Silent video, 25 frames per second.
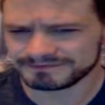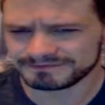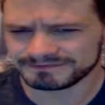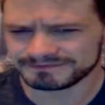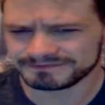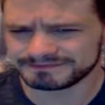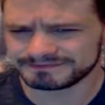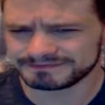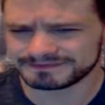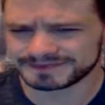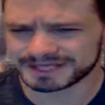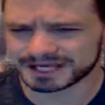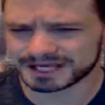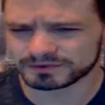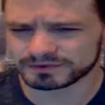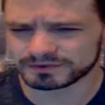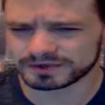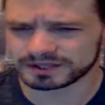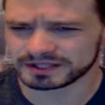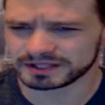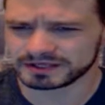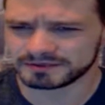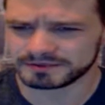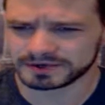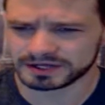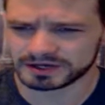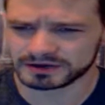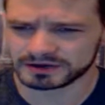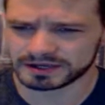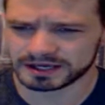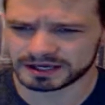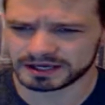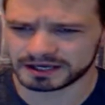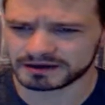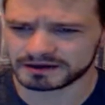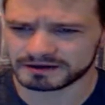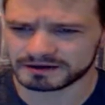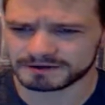Not really, but
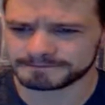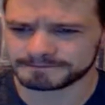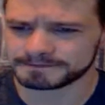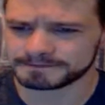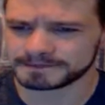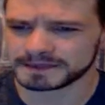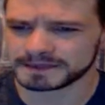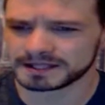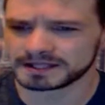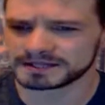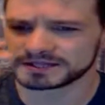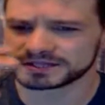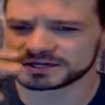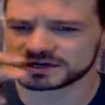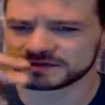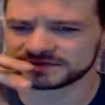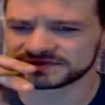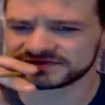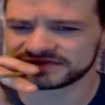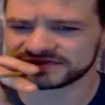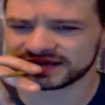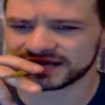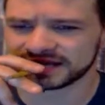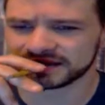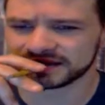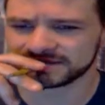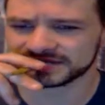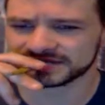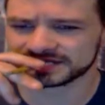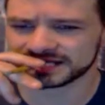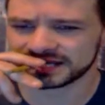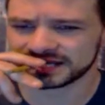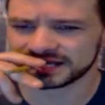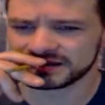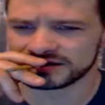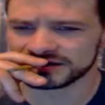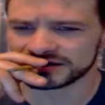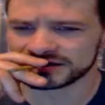okay. In terms of cannabis
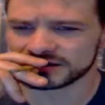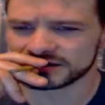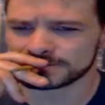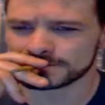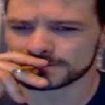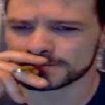health,